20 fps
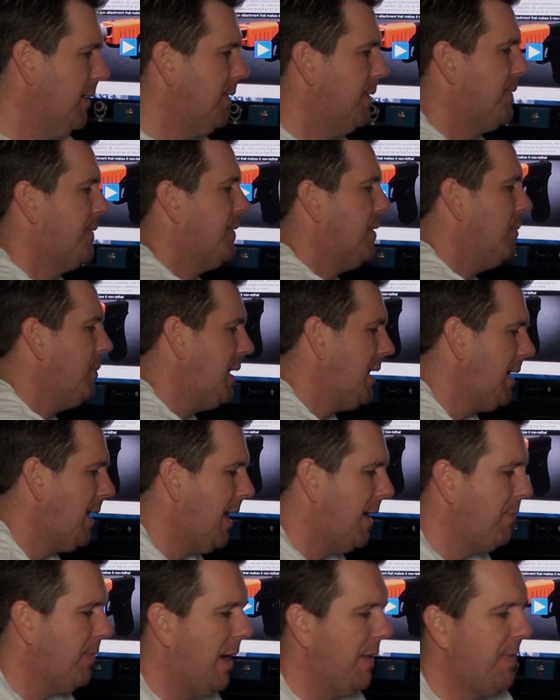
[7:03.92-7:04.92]
for me,
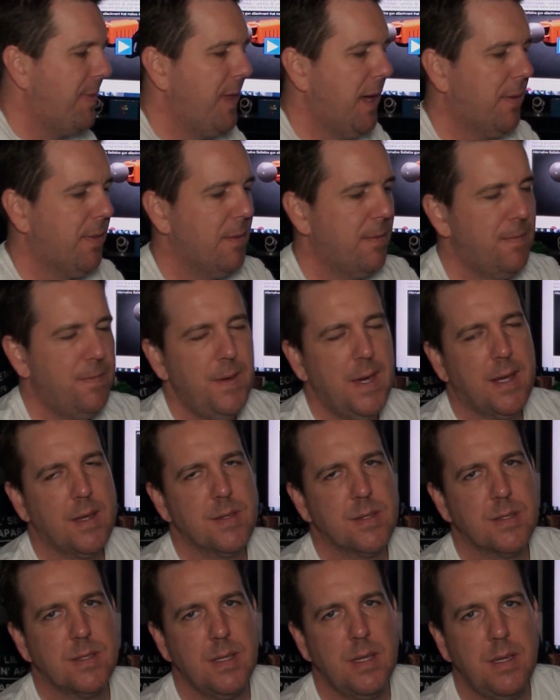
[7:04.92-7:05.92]
I think the
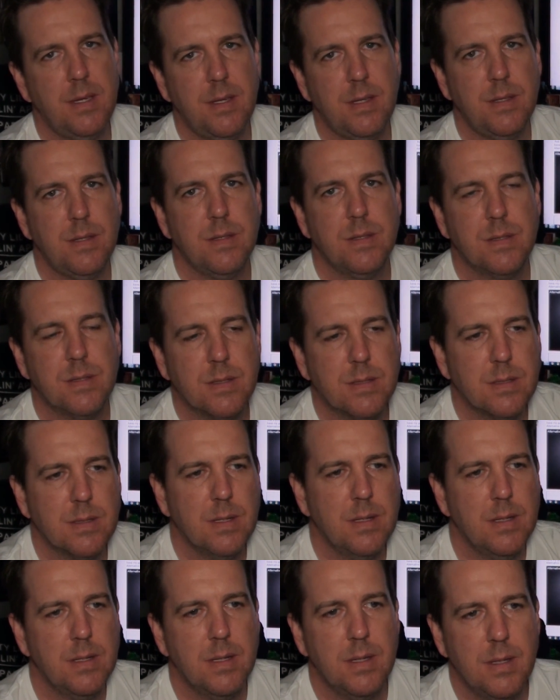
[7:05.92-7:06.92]
fix is
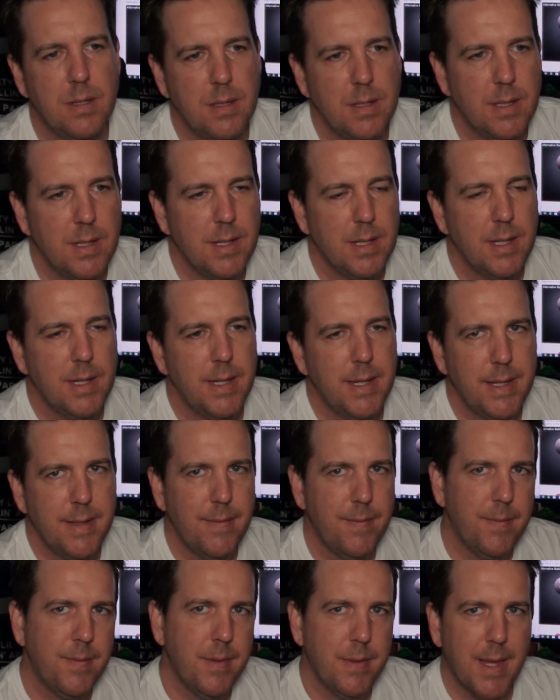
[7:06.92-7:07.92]

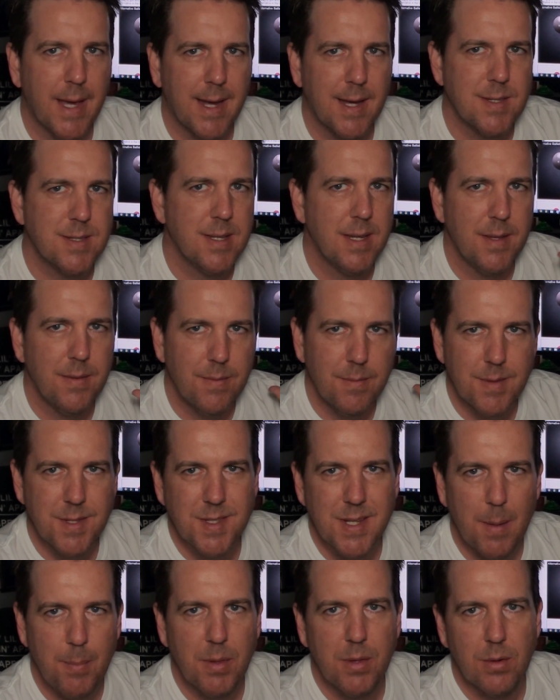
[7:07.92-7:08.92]
like I said,
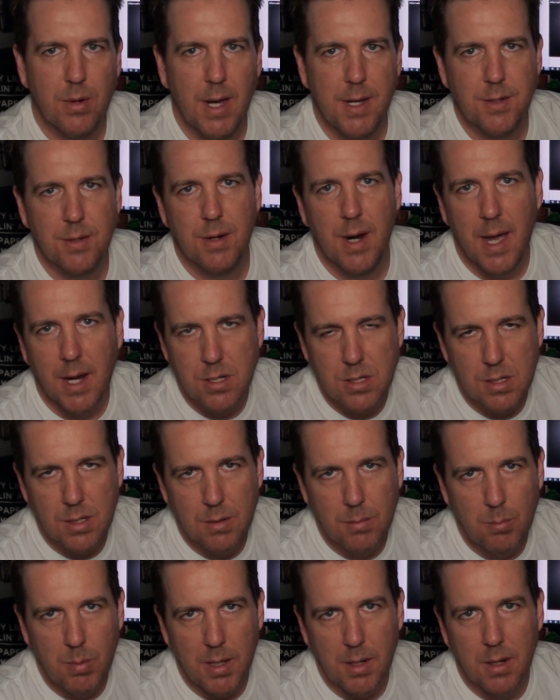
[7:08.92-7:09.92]
step in the right
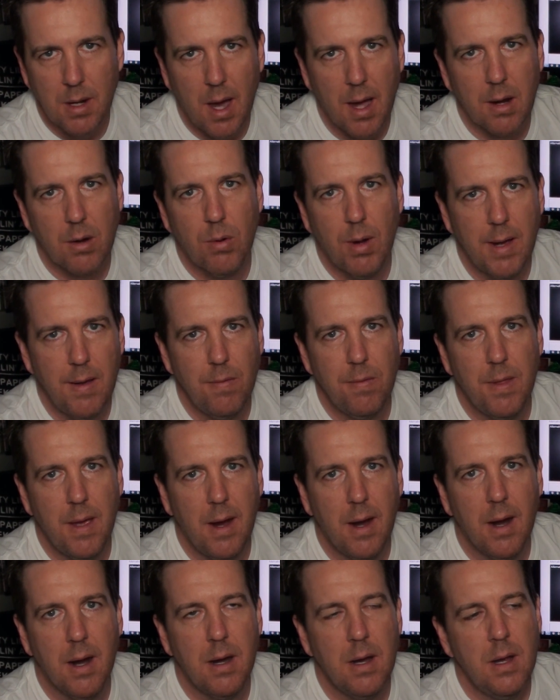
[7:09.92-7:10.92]
direction, but not quite
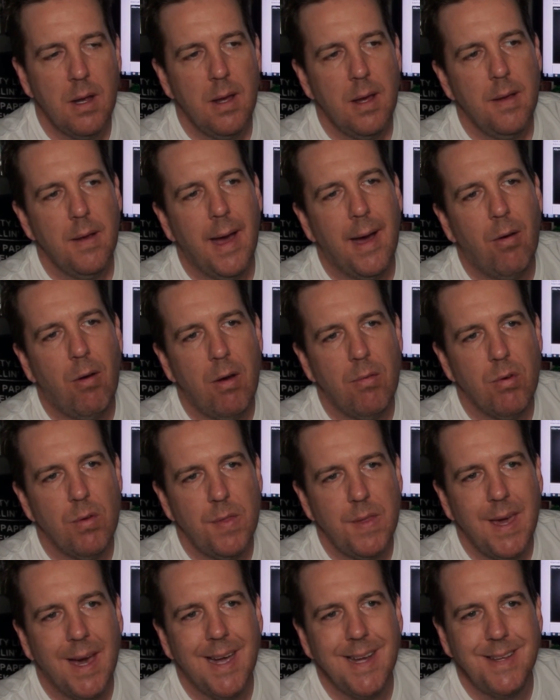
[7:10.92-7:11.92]
there. However,
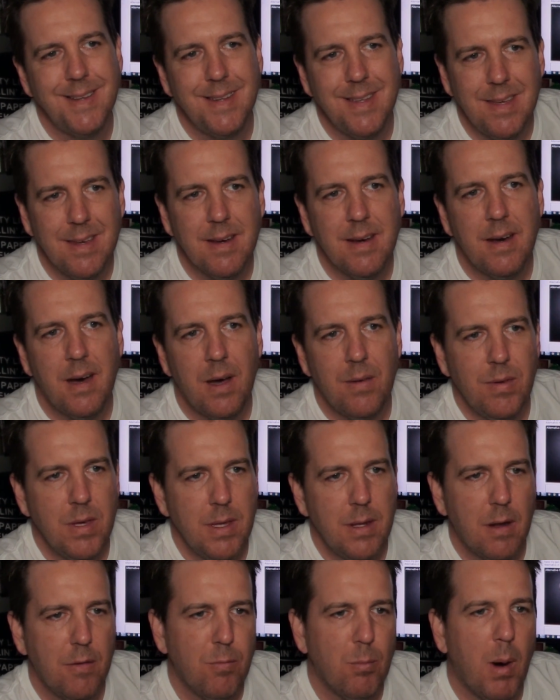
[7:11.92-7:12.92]
the idea of
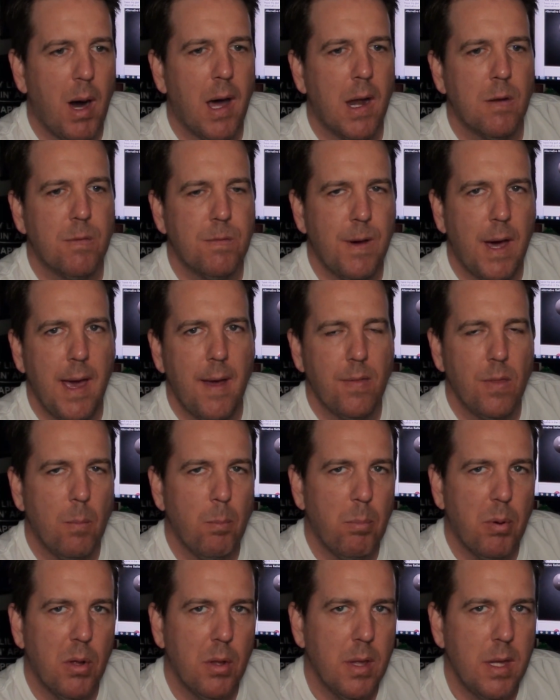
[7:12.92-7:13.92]
it, of modifying the
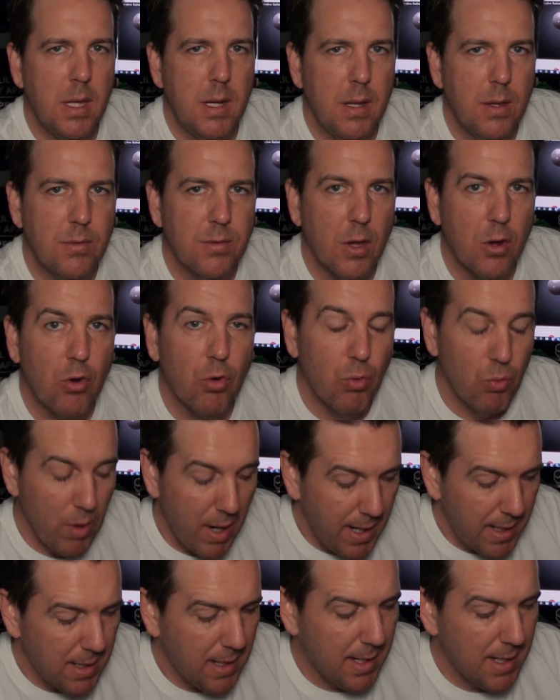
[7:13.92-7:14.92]
bullet, is a
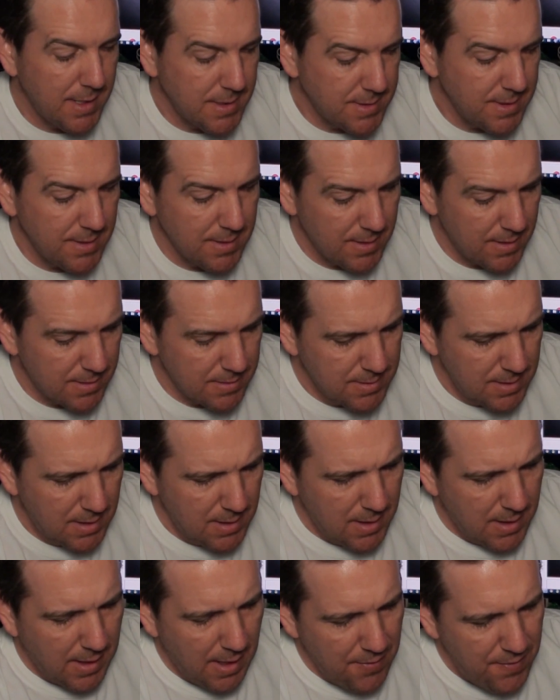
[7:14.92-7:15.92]
great idea.
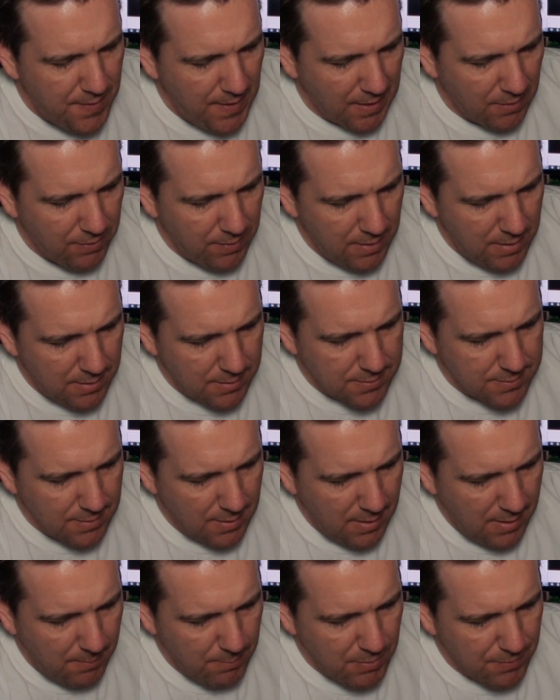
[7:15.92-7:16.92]
I think that
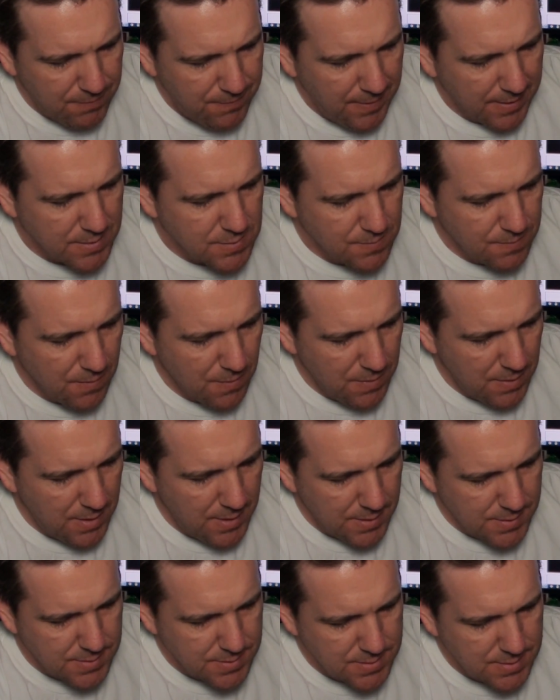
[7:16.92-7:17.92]
um, the fix for
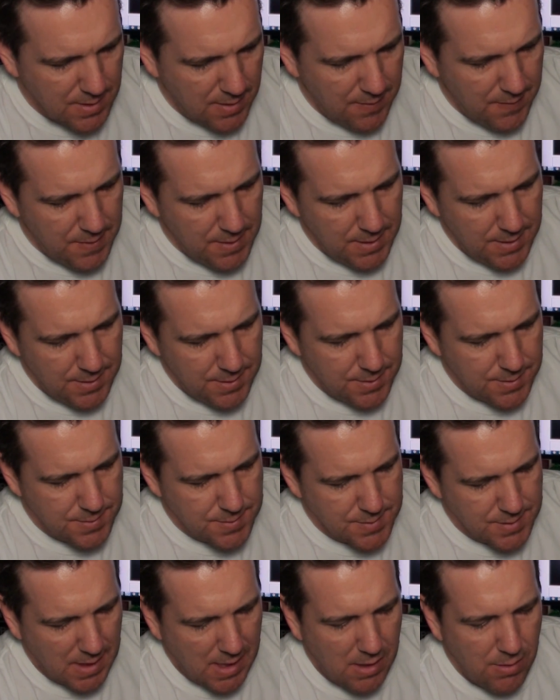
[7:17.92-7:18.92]
this
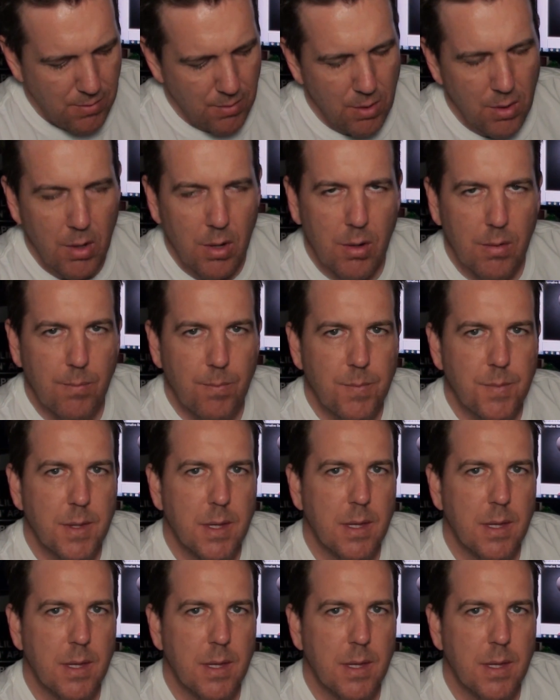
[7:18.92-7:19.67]
is either